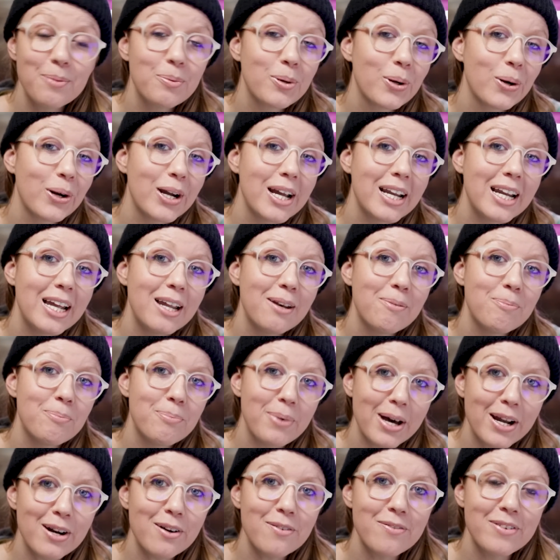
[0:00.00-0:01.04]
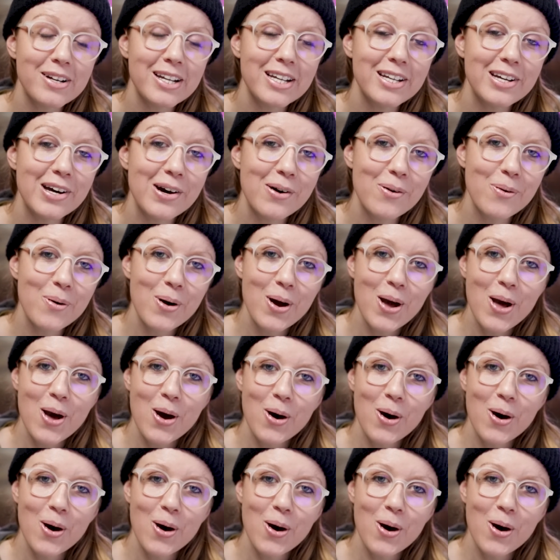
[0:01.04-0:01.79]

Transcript: keep creating better video